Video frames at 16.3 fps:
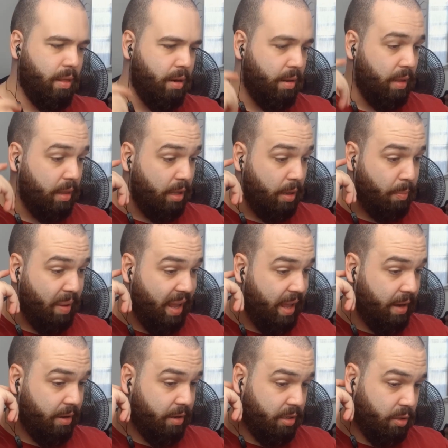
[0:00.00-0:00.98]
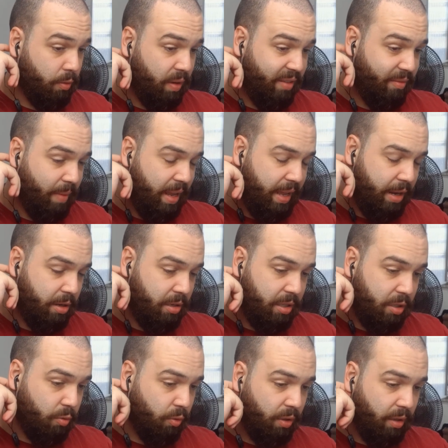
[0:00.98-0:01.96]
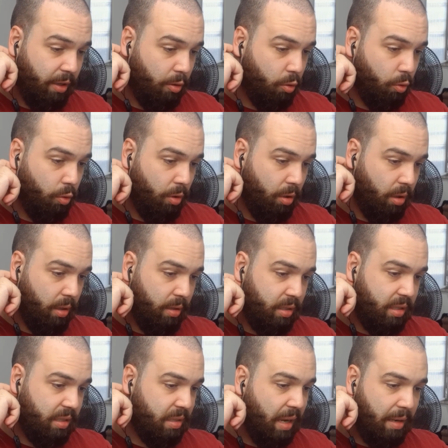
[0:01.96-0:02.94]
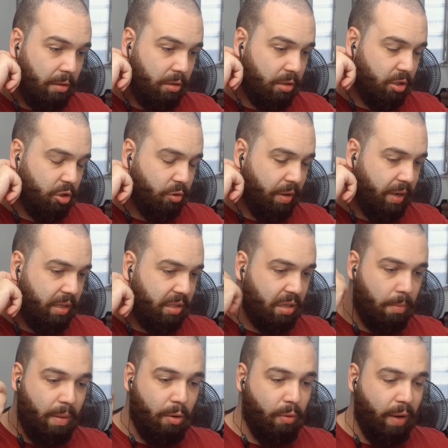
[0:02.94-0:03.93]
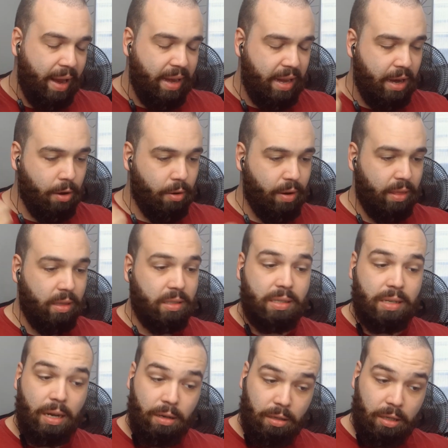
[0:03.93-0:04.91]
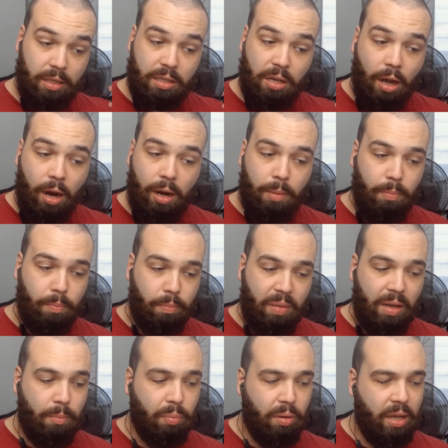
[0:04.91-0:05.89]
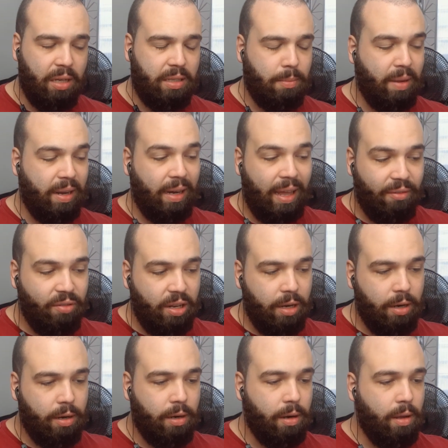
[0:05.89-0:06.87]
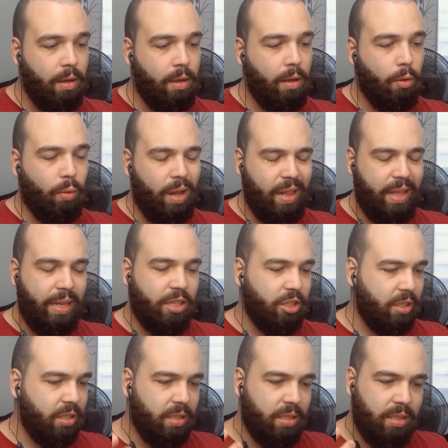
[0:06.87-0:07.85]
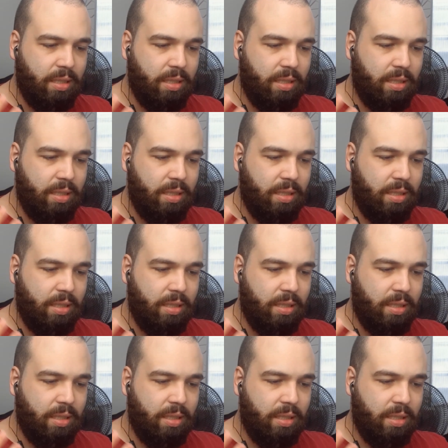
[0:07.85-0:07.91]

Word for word: that they panned to one of my ears is really cool. The subtle strings on my right ear and the subtle guitar being plucked in my left ear while he just